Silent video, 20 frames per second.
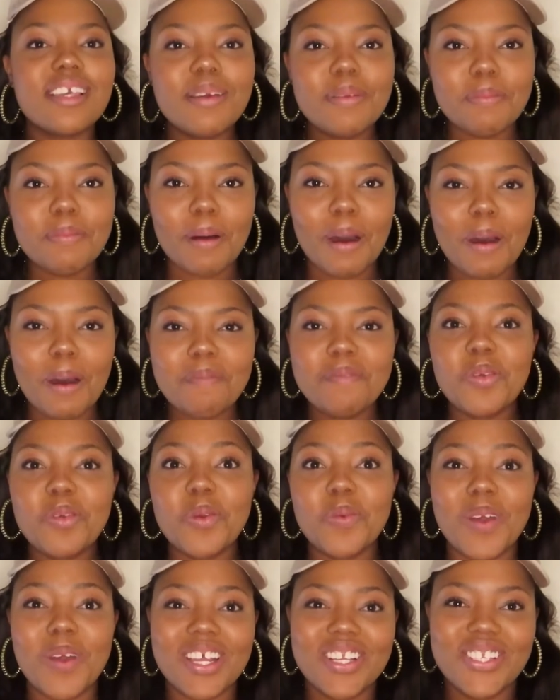mom,
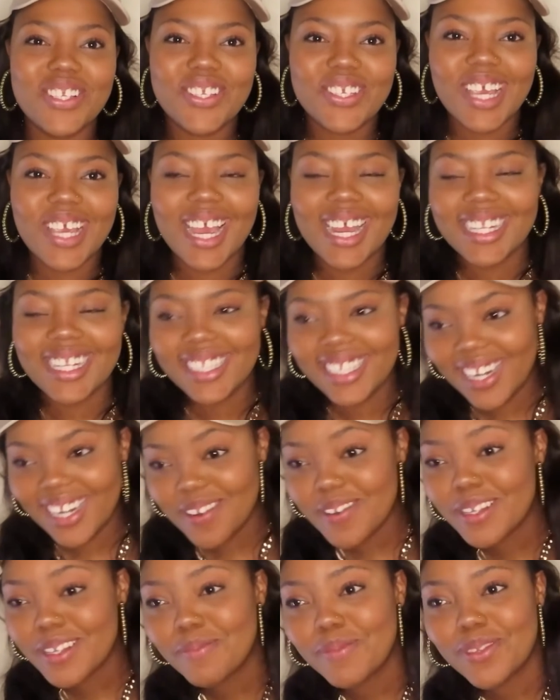with one child.
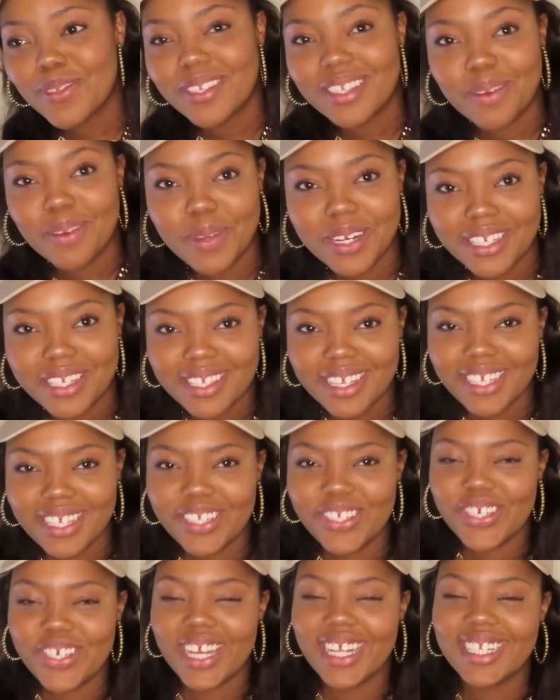I was about to say, with a
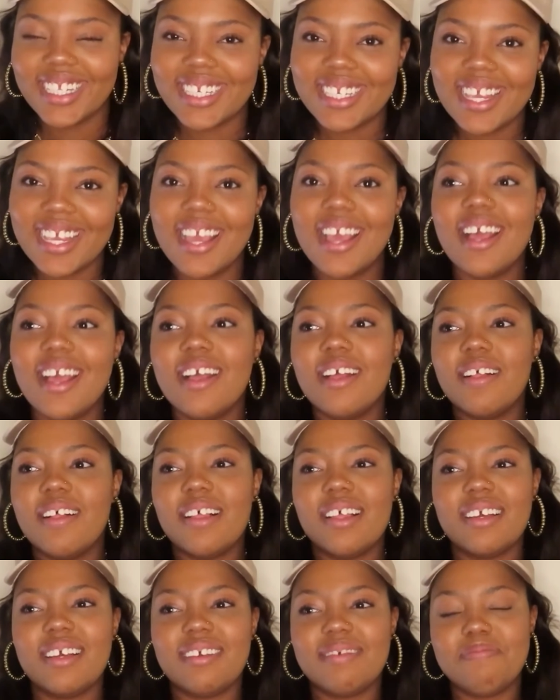single child.
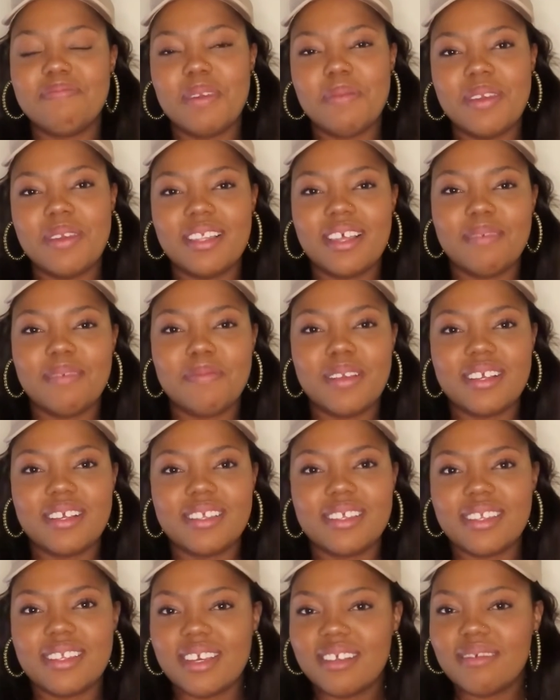Maybe that
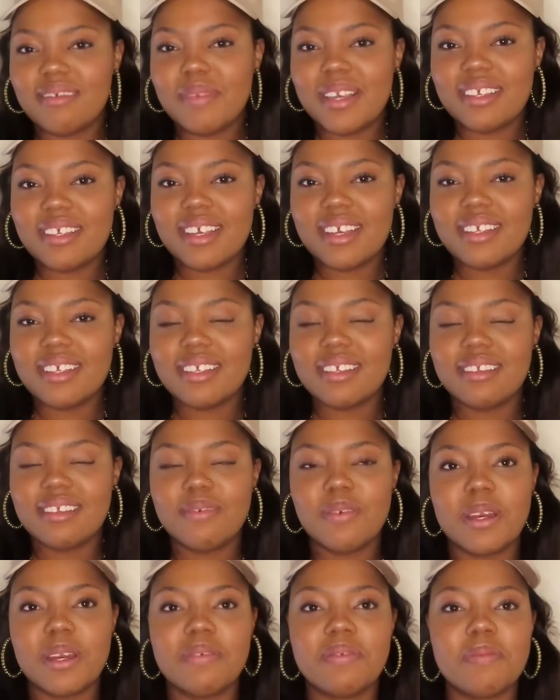makes it doesn't make sense,
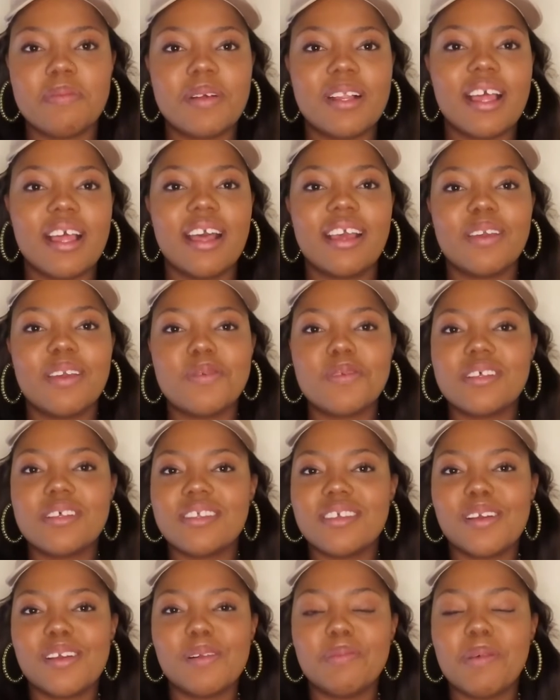but it was a lot. It was
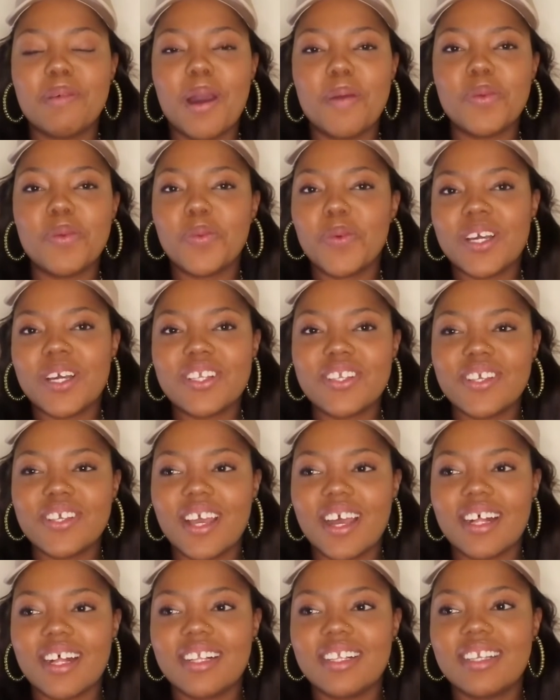a single mom with one
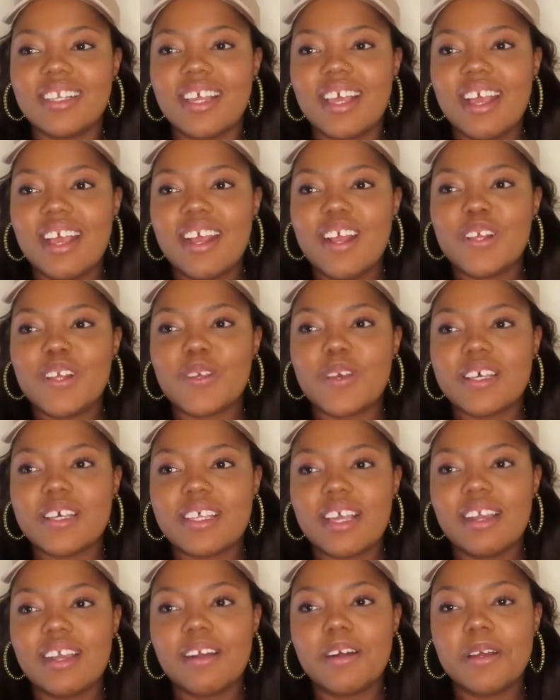child. So I
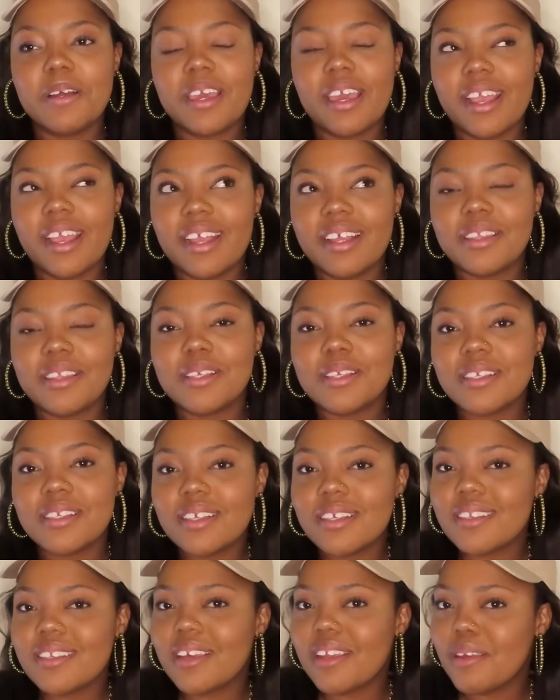was like, okay, this
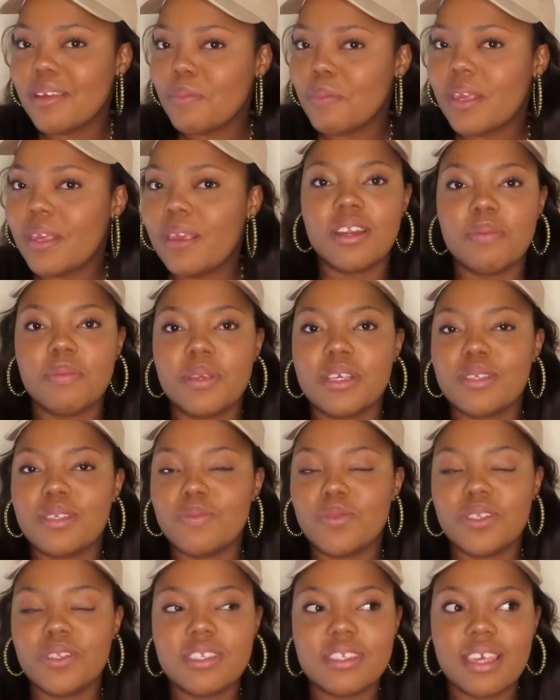is gonna be a
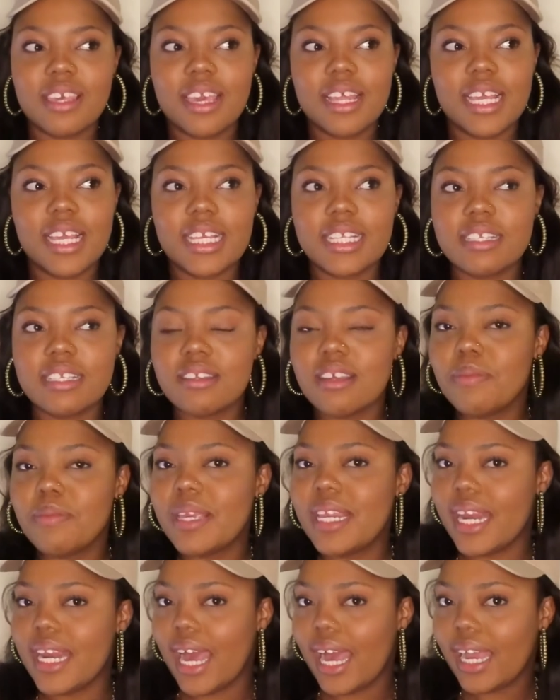smooth sailing. It's gonna
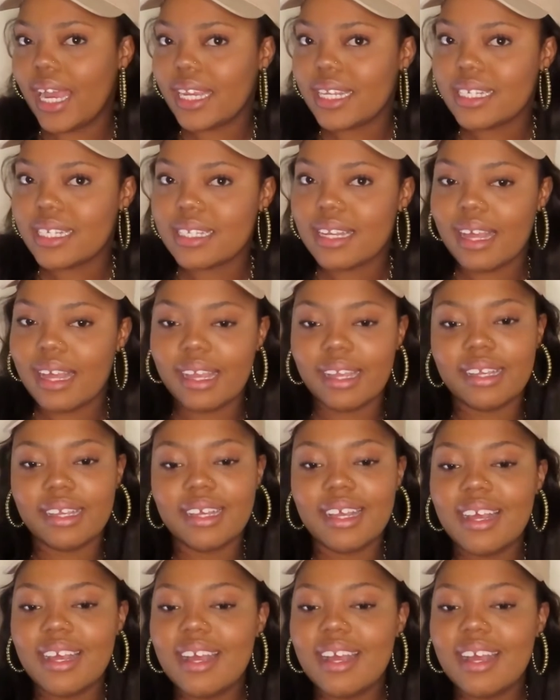be nice, like.